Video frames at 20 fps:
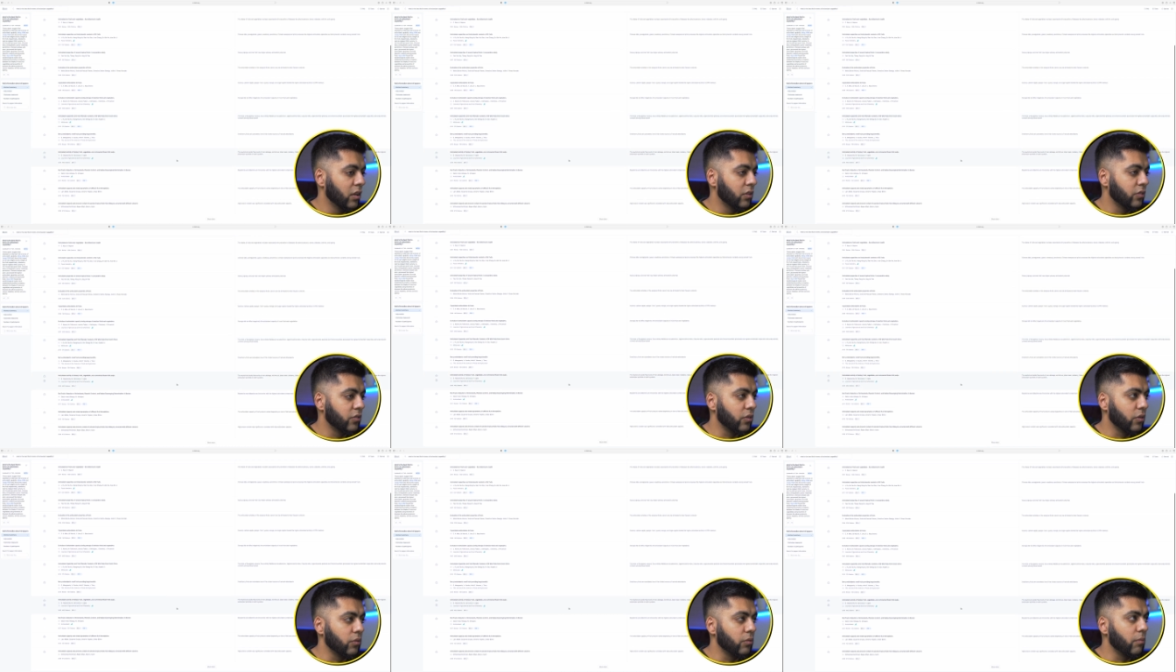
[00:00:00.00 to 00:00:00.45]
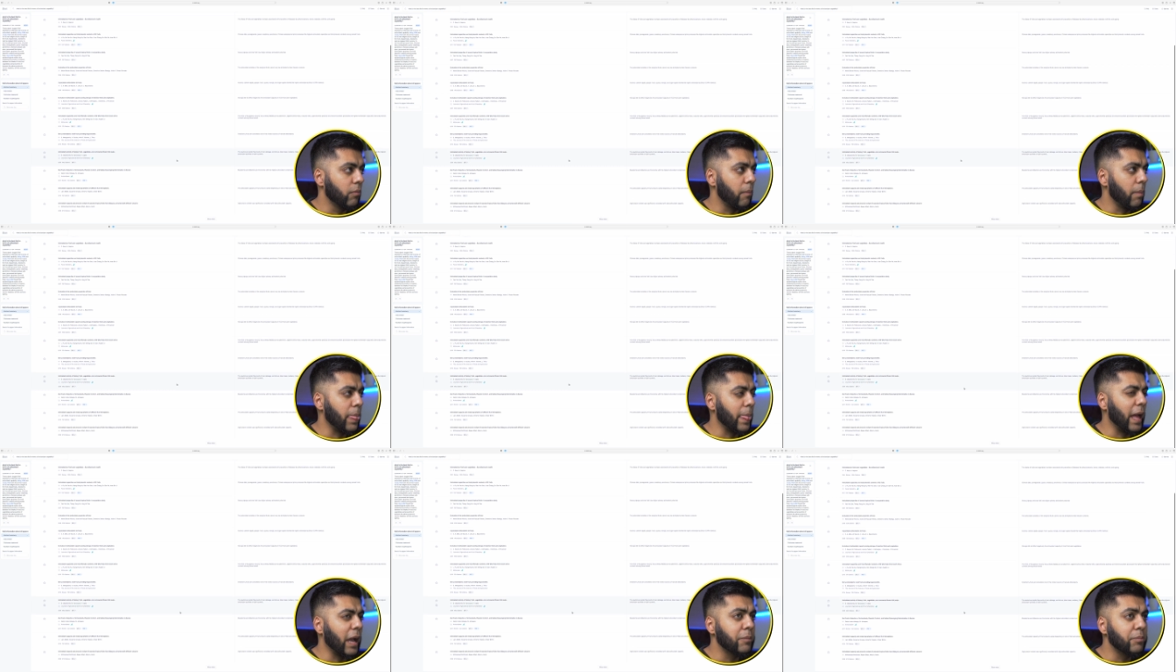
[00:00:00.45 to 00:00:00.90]
So
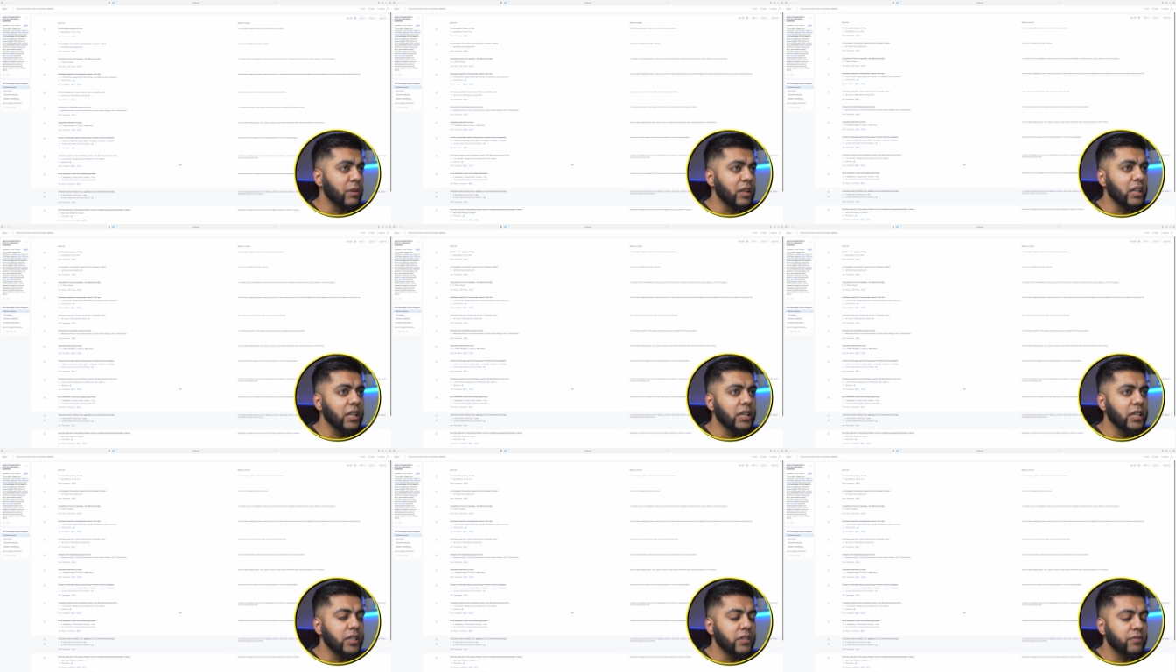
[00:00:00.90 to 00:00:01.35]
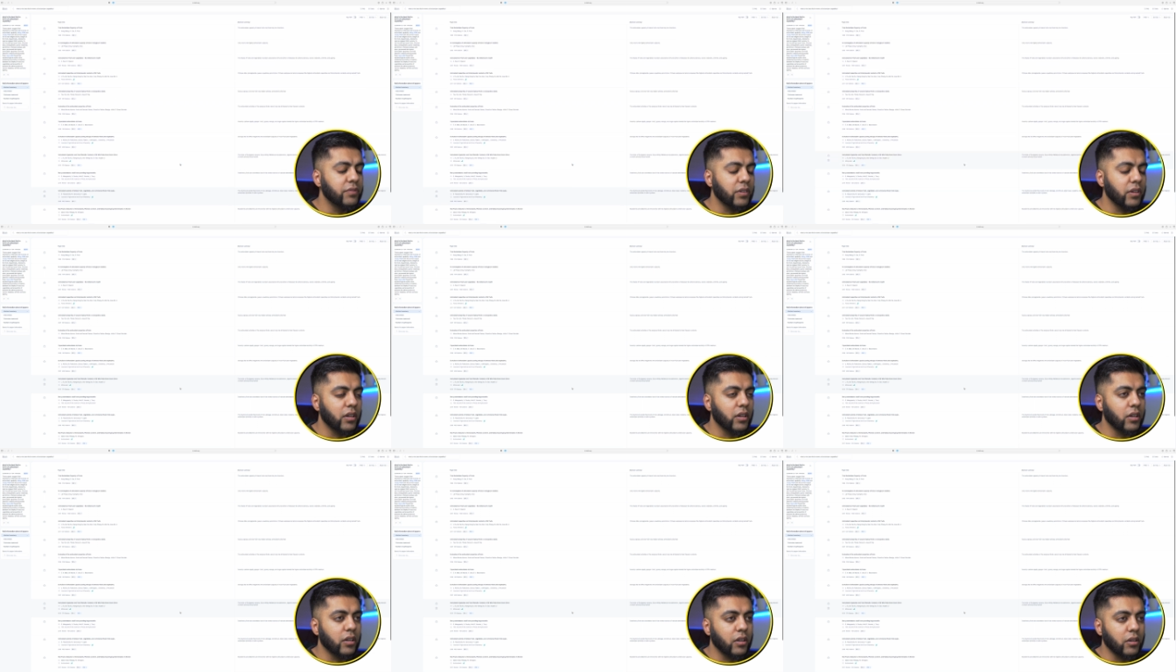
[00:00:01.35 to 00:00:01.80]
I believe
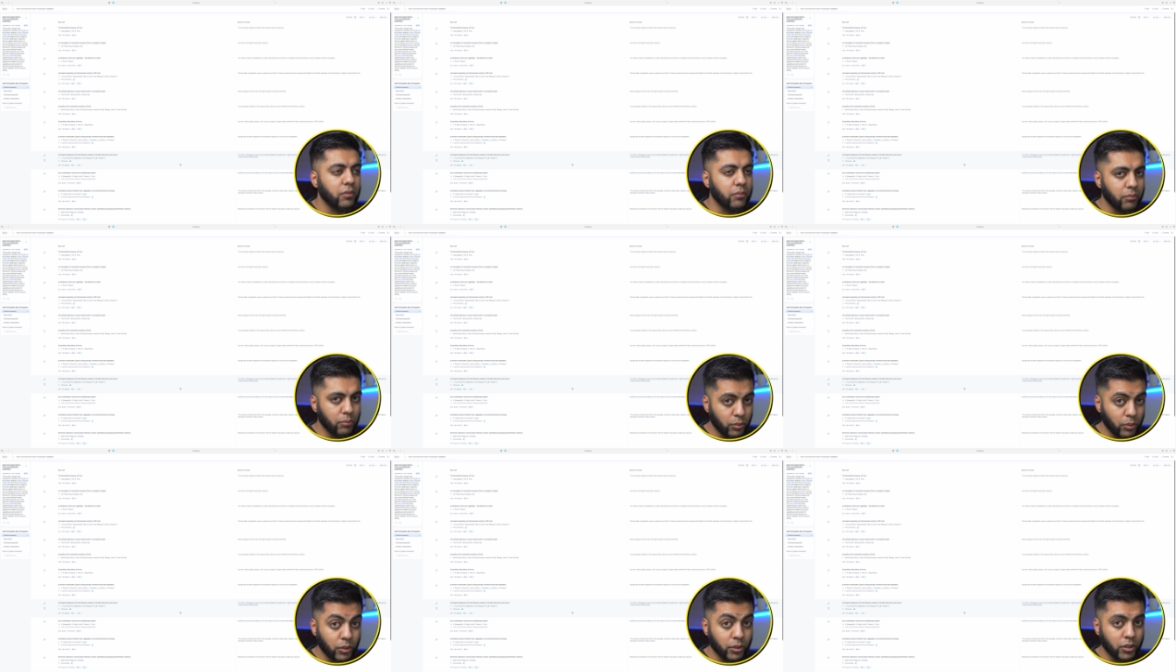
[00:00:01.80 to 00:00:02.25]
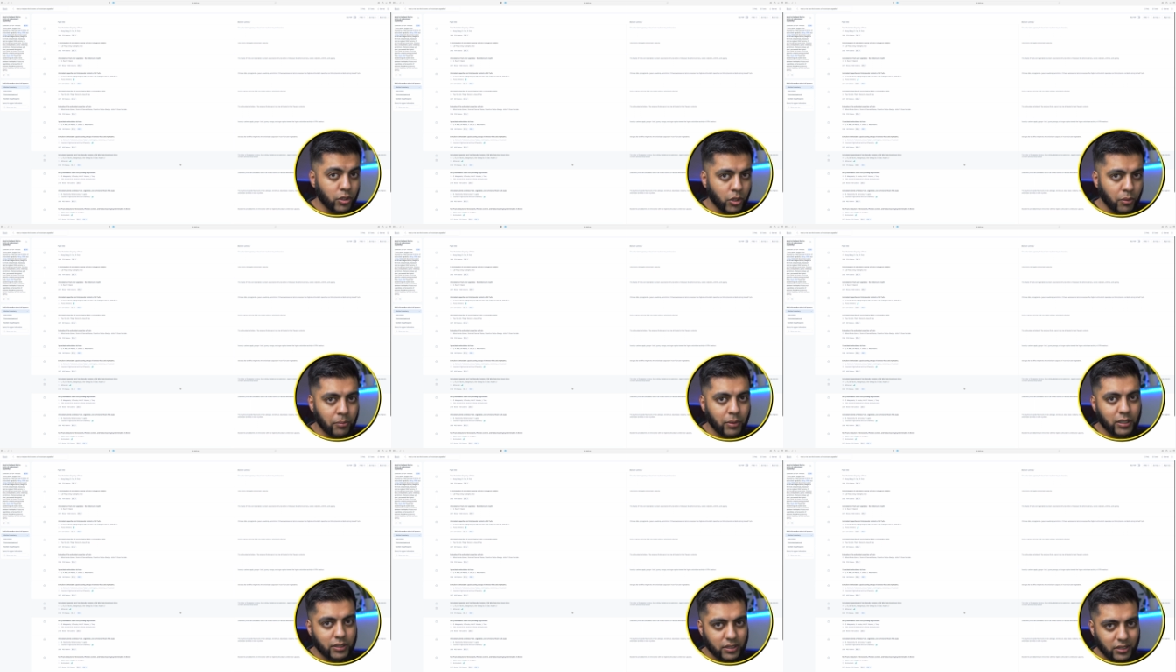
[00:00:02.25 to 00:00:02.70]
um, we're going to
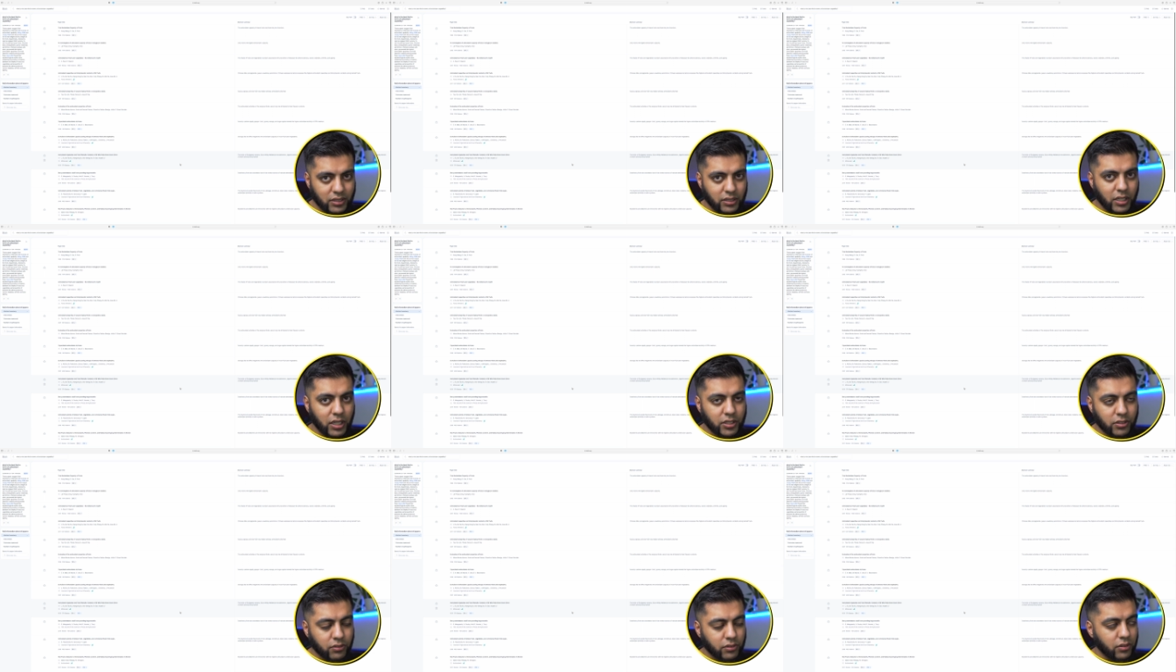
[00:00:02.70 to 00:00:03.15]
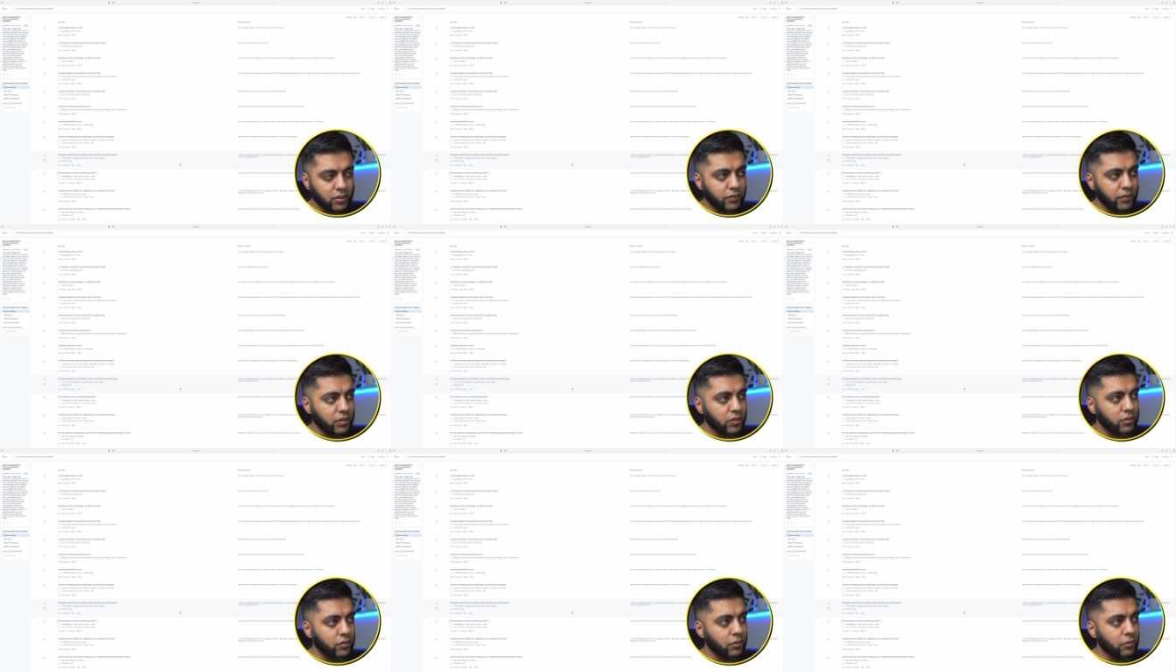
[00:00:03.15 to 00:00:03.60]
come back to in later on in the
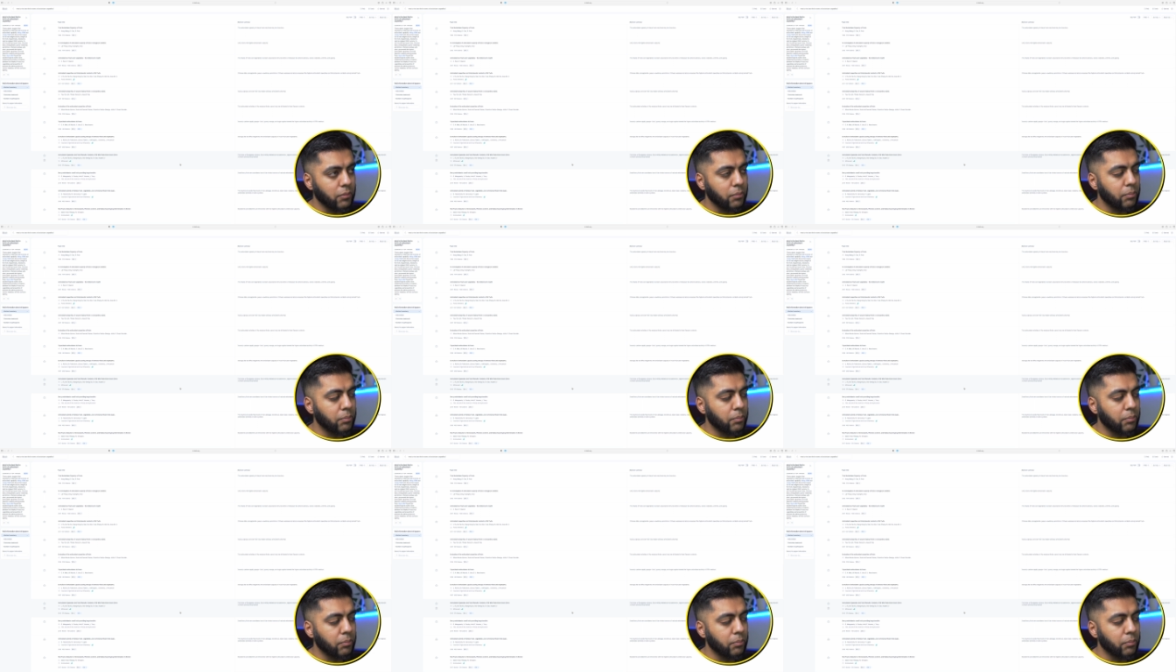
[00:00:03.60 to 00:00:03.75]
video,